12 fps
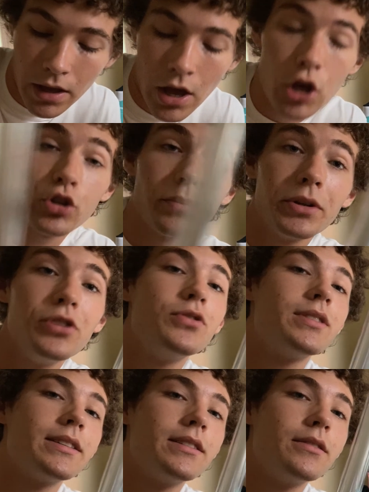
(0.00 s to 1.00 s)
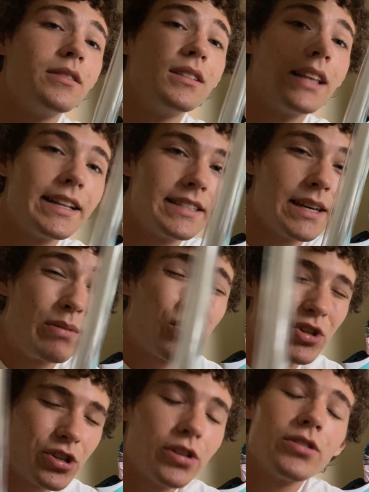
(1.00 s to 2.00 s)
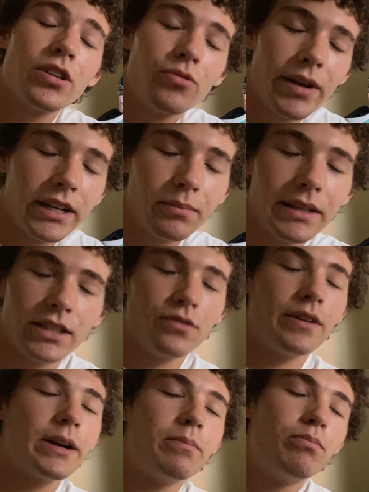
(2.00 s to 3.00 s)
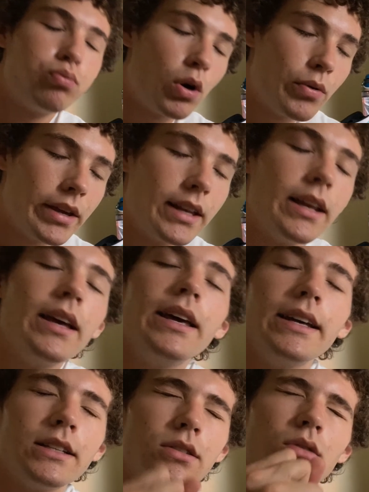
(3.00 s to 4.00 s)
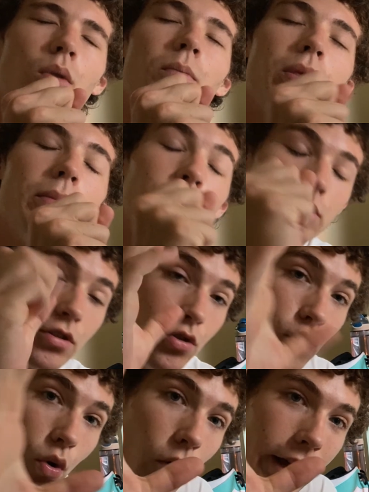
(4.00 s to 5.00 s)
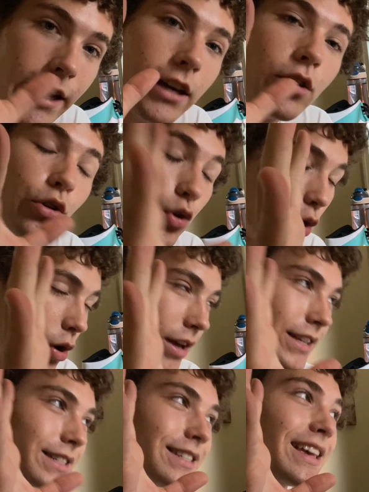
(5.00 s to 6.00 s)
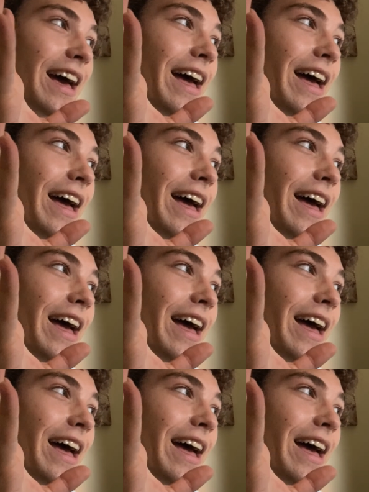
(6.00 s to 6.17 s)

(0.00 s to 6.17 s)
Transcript: So I'm gonna use this lightsaber, which turns on randomly. It's very broken. It's the most annoying noise